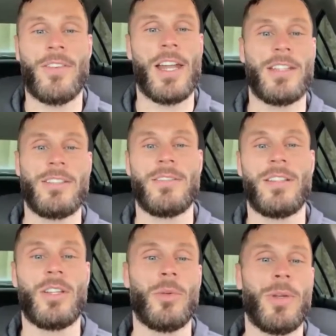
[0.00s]
I've got a
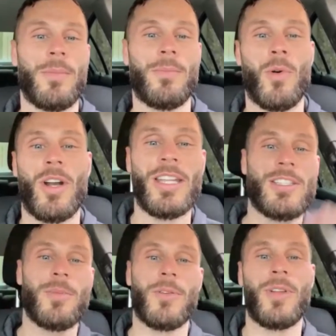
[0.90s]
little bit more
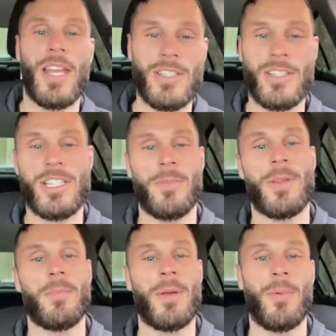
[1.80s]
intimate relationship
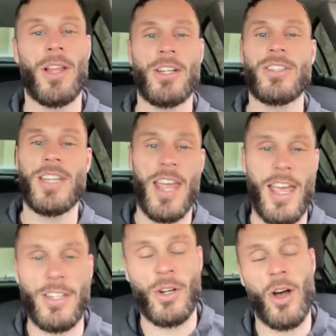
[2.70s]
than people
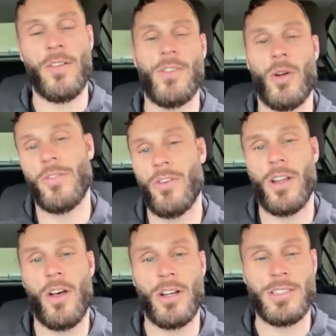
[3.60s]
understand. You know, I've known her for a
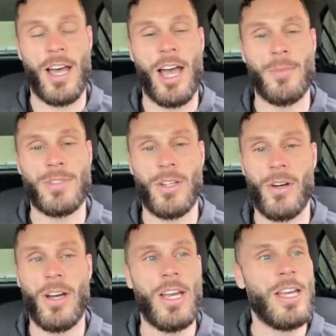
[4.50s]
long time, so
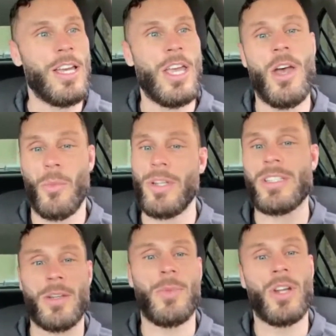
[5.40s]
we
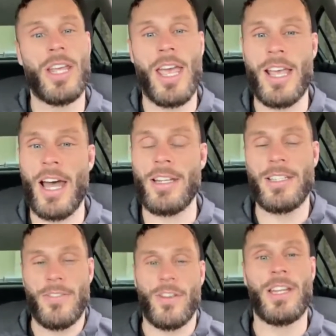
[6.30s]
just communicate kind of
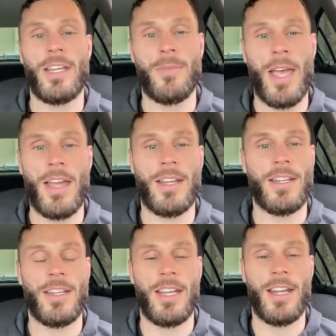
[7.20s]
differently, man.
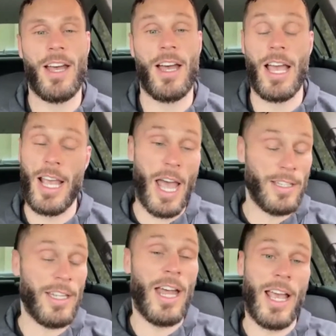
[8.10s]
And I
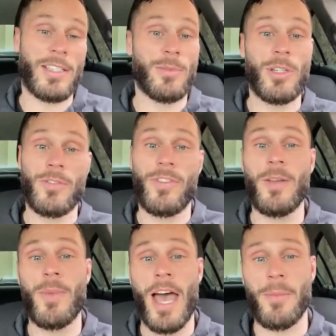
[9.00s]
got some good
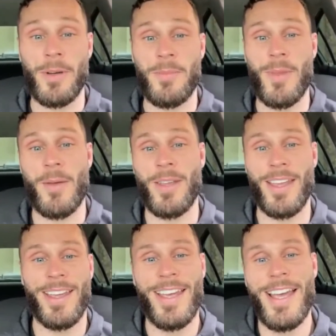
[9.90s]
feedback, but
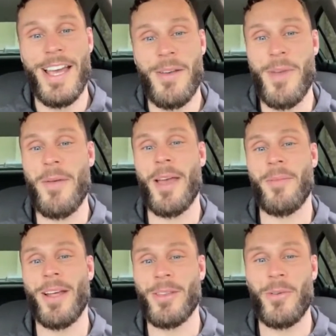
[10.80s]
maybe I'm
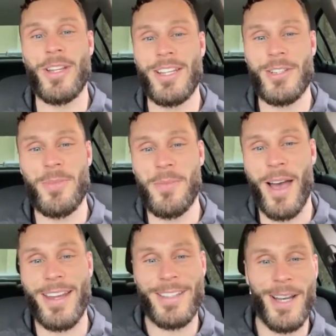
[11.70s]
not the one that should be
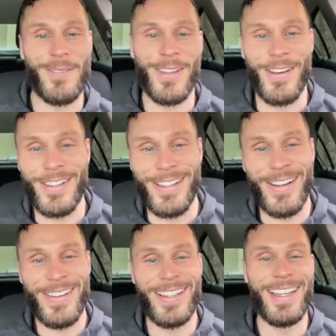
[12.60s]
mic'd up, though, you
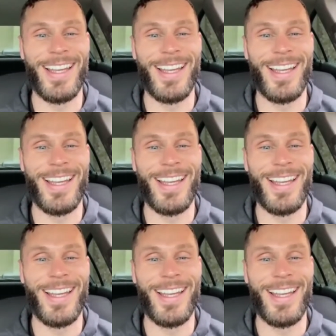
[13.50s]
know?